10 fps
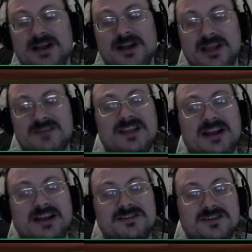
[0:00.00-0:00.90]
Even if that
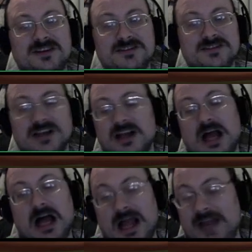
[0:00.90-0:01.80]
answer is,
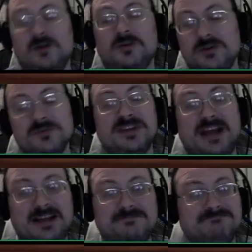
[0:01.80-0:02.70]
I don't use that,